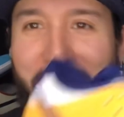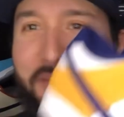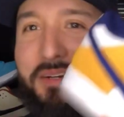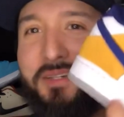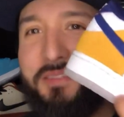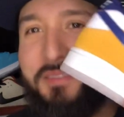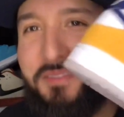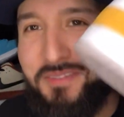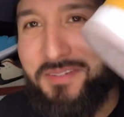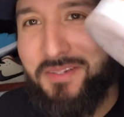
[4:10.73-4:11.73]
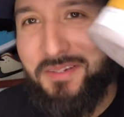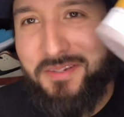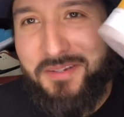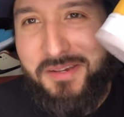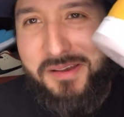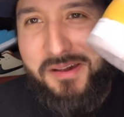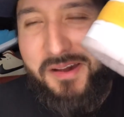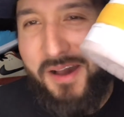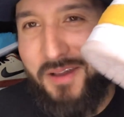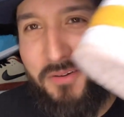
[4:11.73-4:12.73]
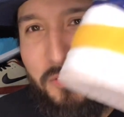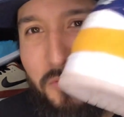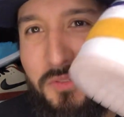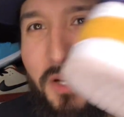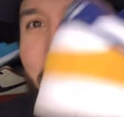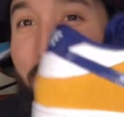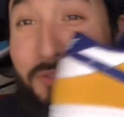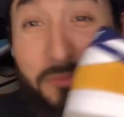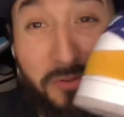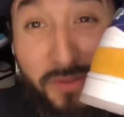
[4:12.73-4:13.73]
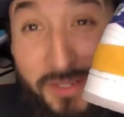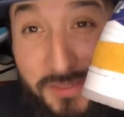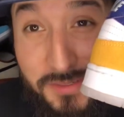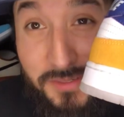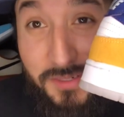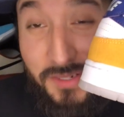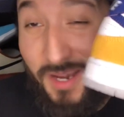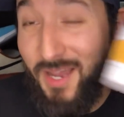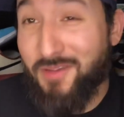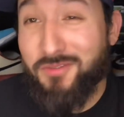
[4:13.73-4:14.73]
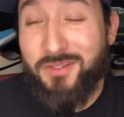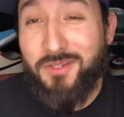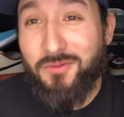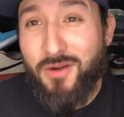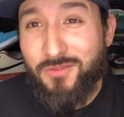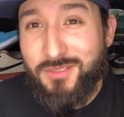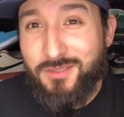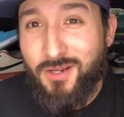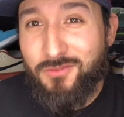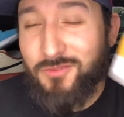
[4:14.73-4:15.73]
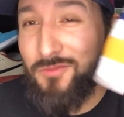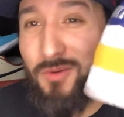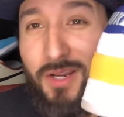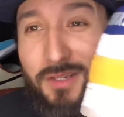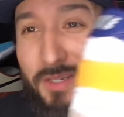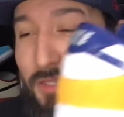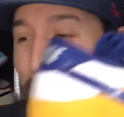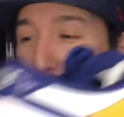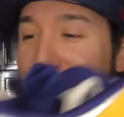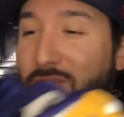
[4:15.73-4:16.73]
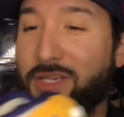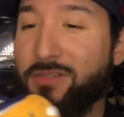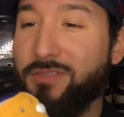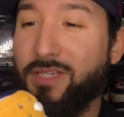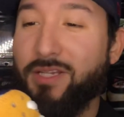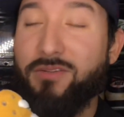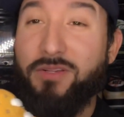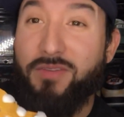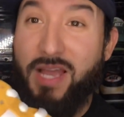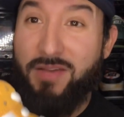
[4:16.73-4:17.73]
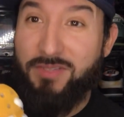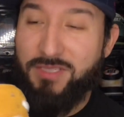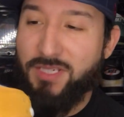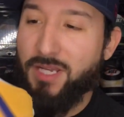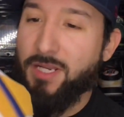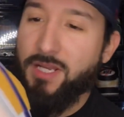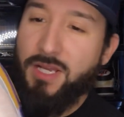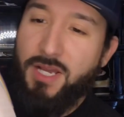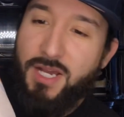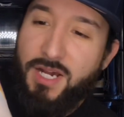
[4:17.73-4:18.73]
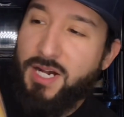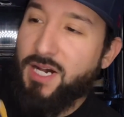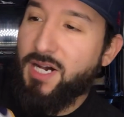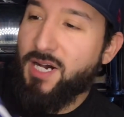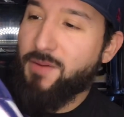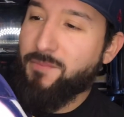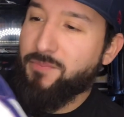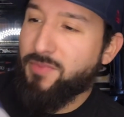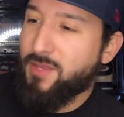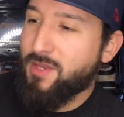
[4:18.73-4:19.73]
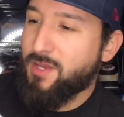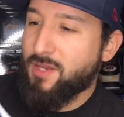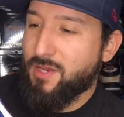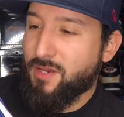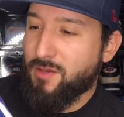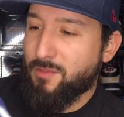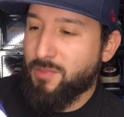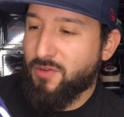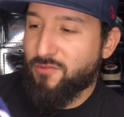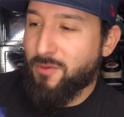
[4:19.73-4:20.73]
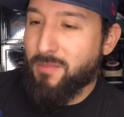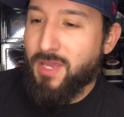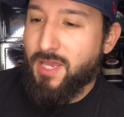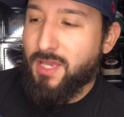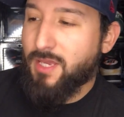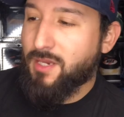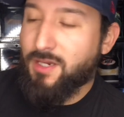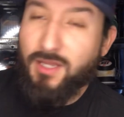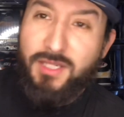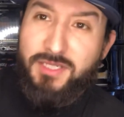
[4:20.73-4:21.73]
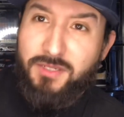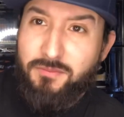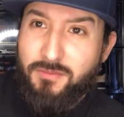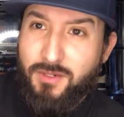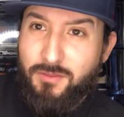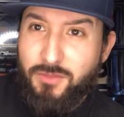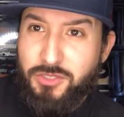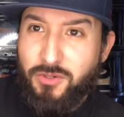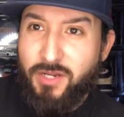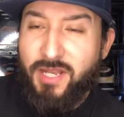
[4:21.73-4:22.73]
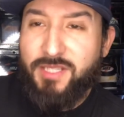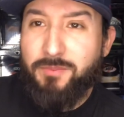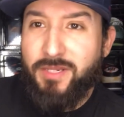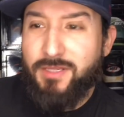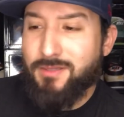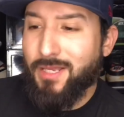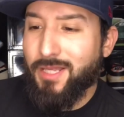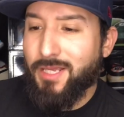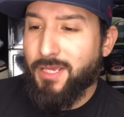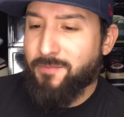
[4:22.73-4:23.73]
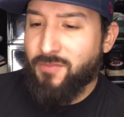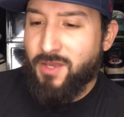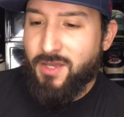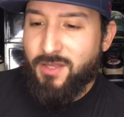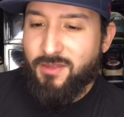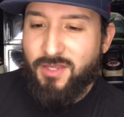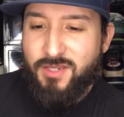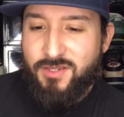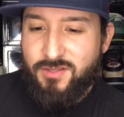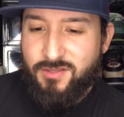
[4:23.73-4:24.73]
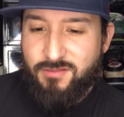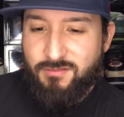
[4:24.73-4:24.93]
looks. I don't know if StockX only fakes. I have nothing to reference it off of. When I look at other people's videos, they don't even have these yet. But for me, collecting majority SBs lately, these just,